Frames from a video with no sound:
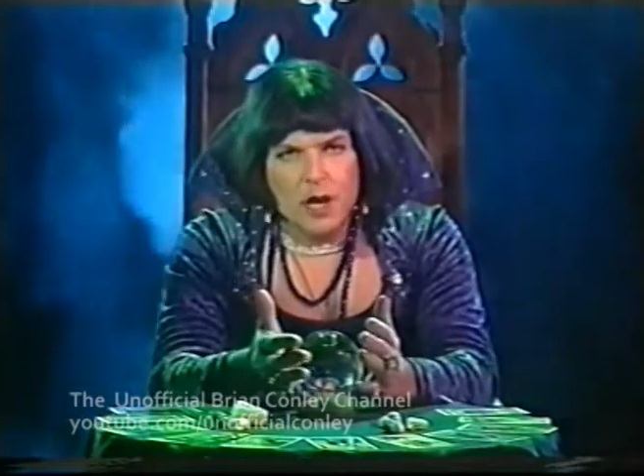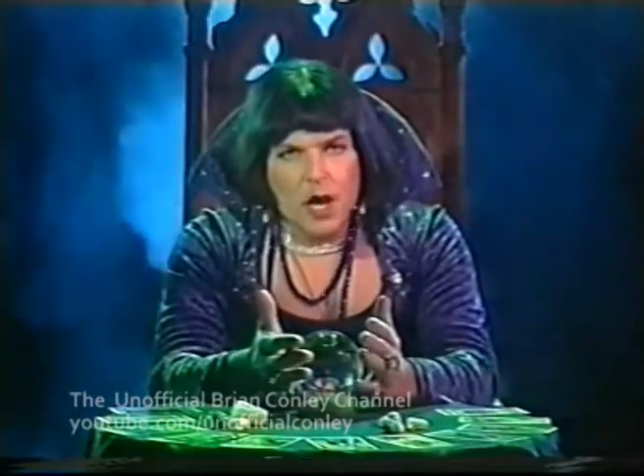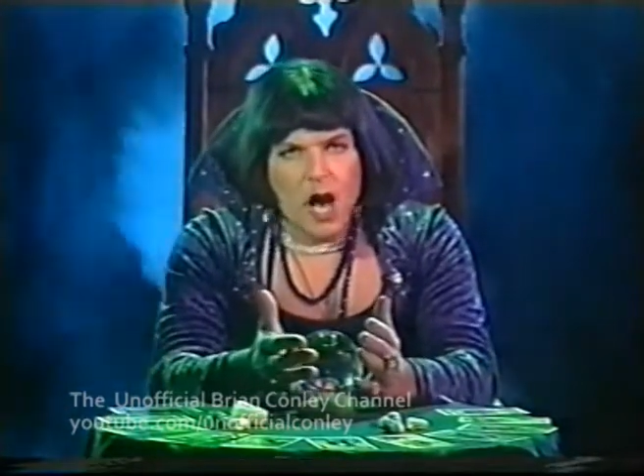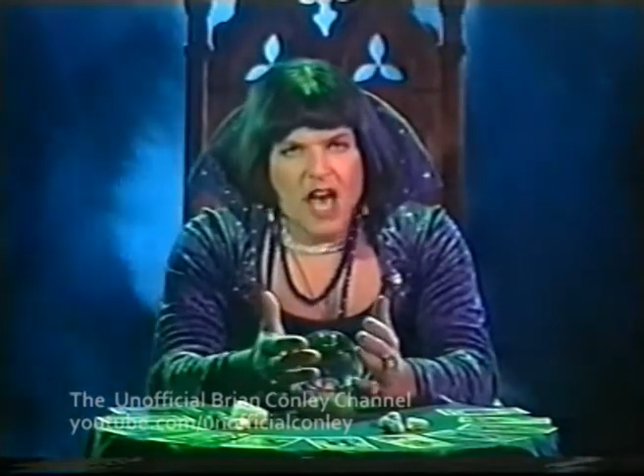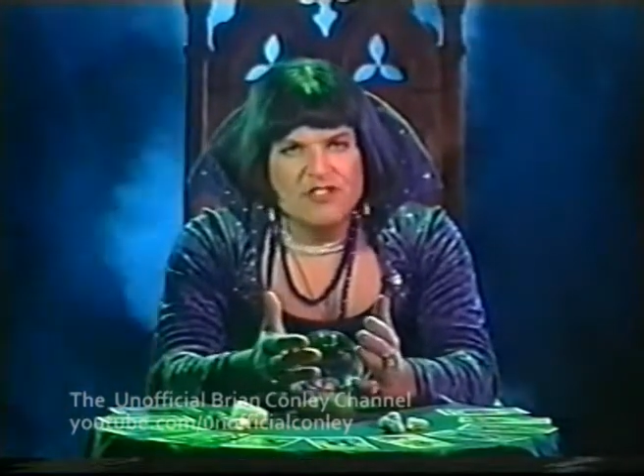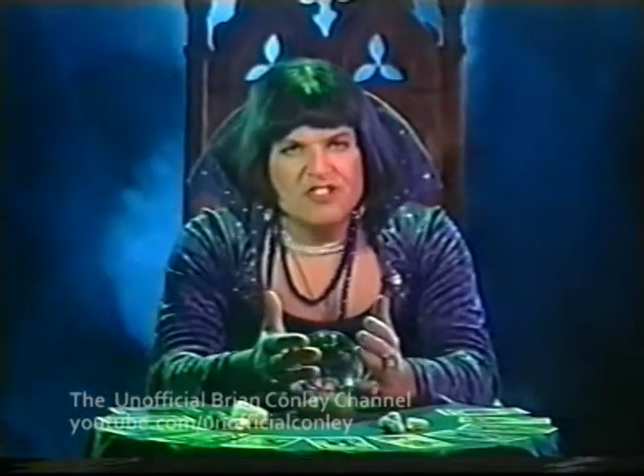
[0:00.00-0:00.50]

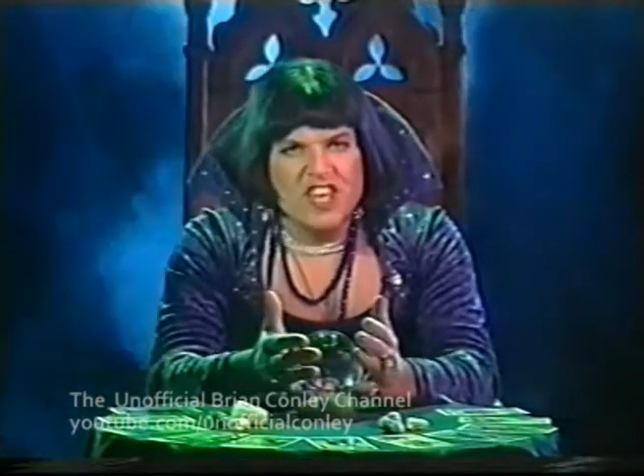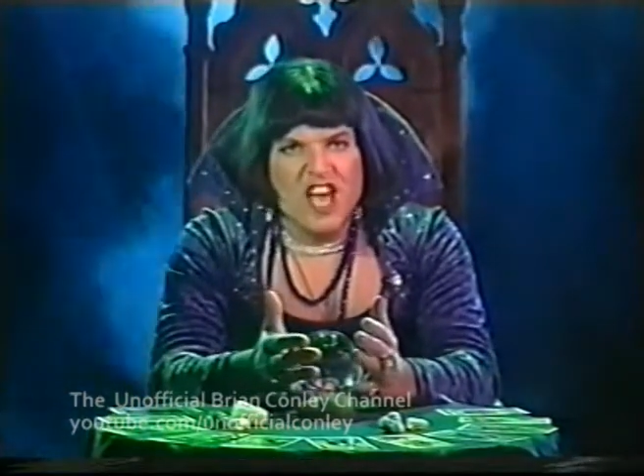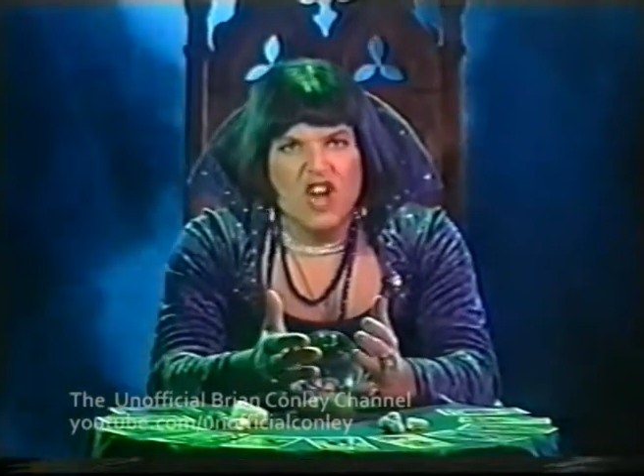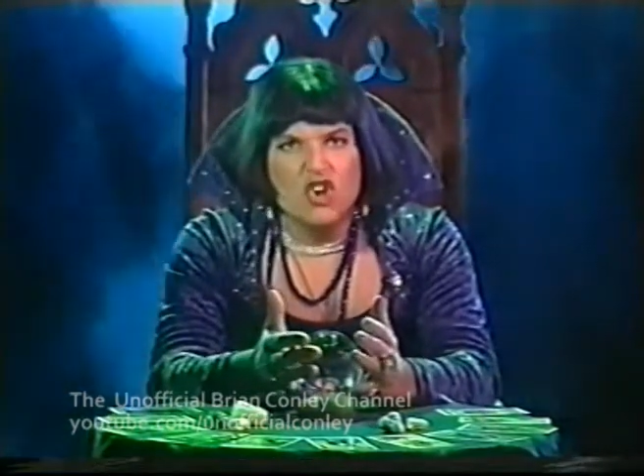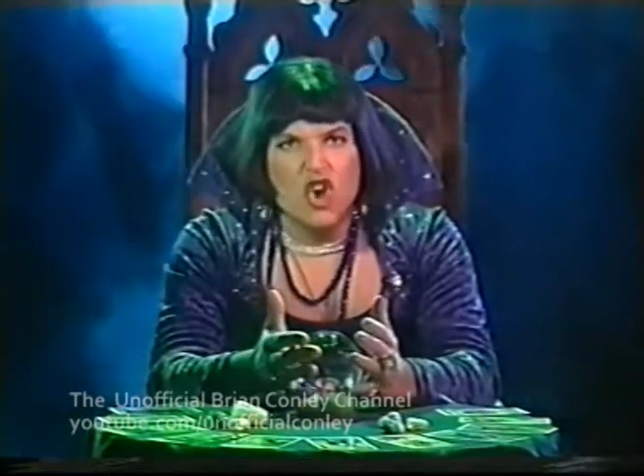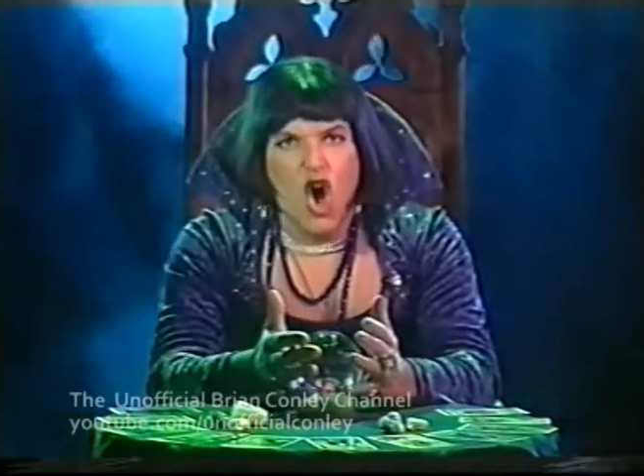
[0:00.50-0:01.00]
I see a
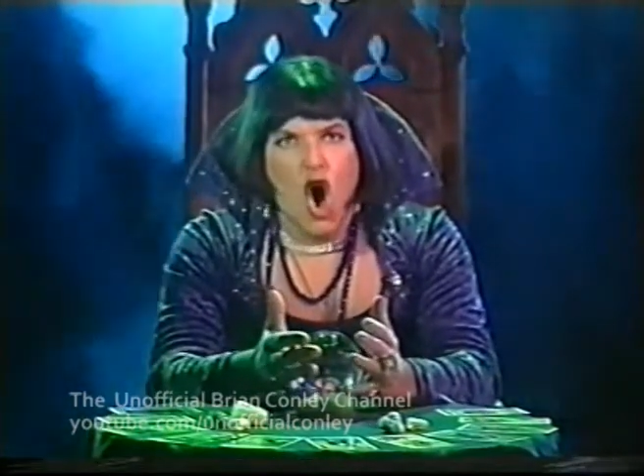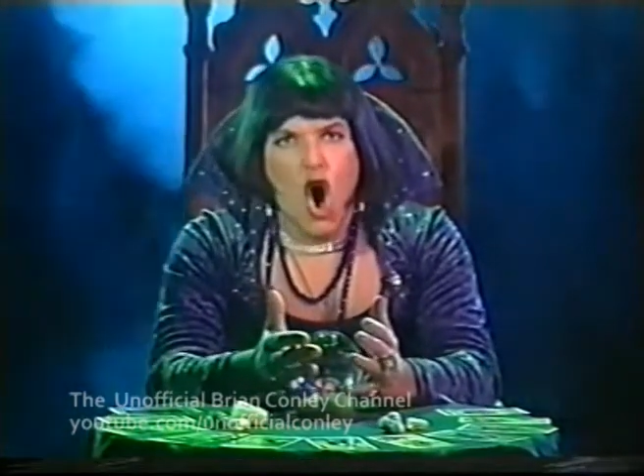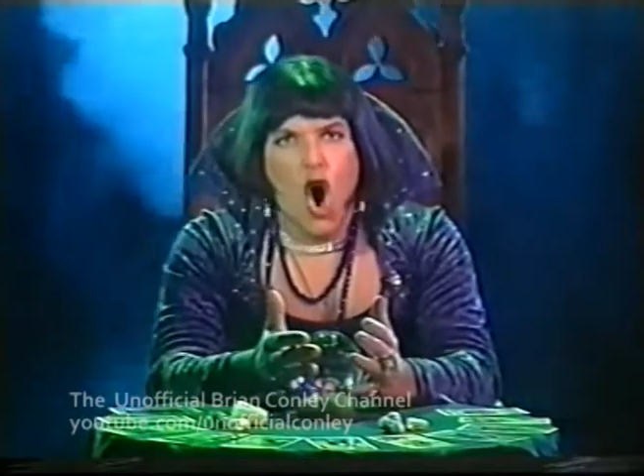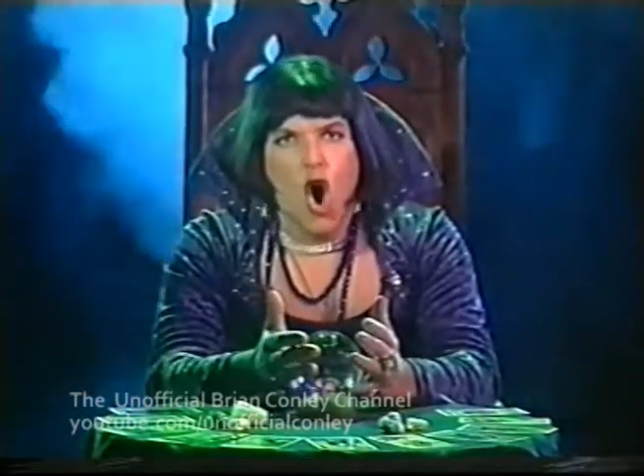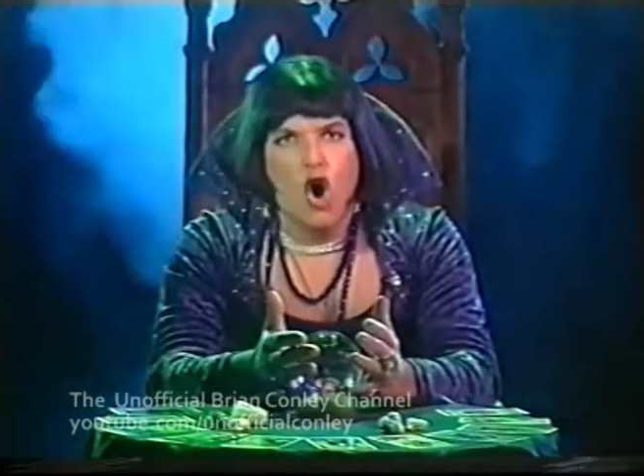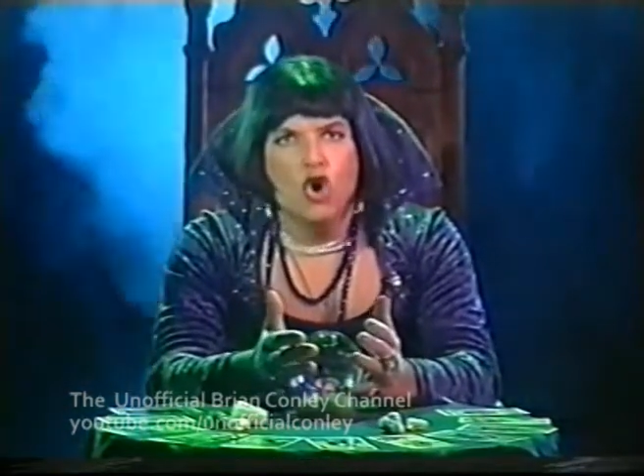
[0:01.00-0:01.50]

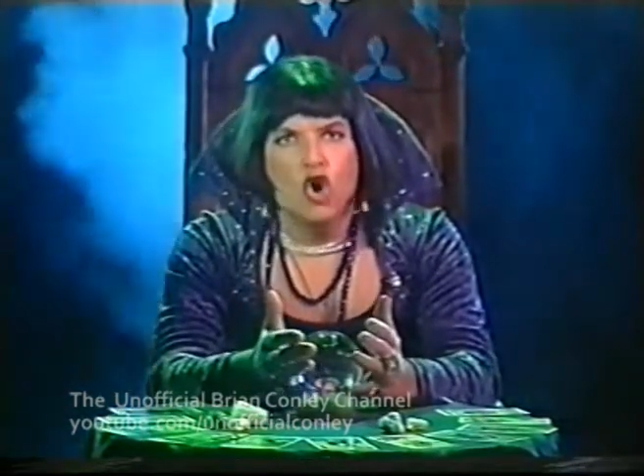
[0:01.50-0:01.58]
long,